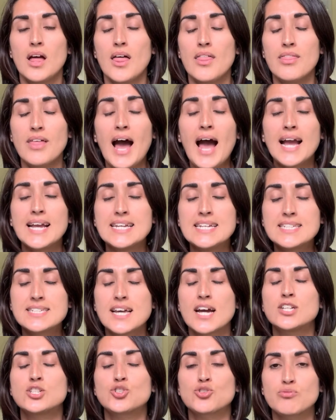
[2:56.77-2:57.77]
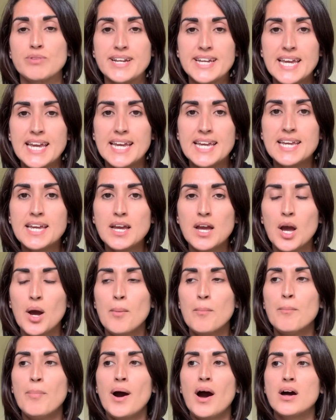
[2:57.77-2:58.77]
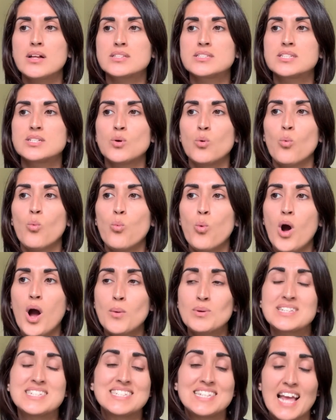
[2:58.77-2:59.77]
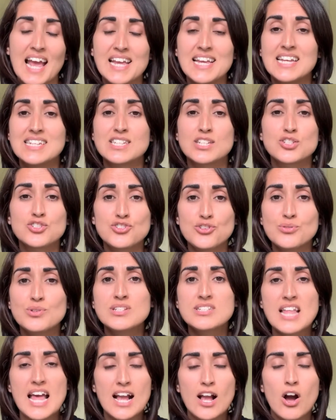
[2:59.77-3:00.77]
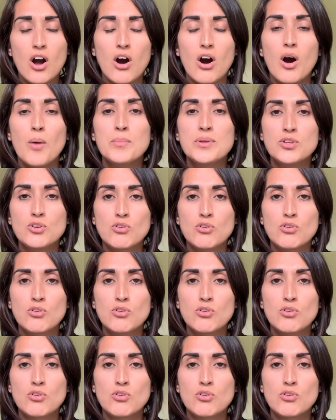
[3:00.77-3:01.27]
that is tricky, but what I would say is as soon as they're calm in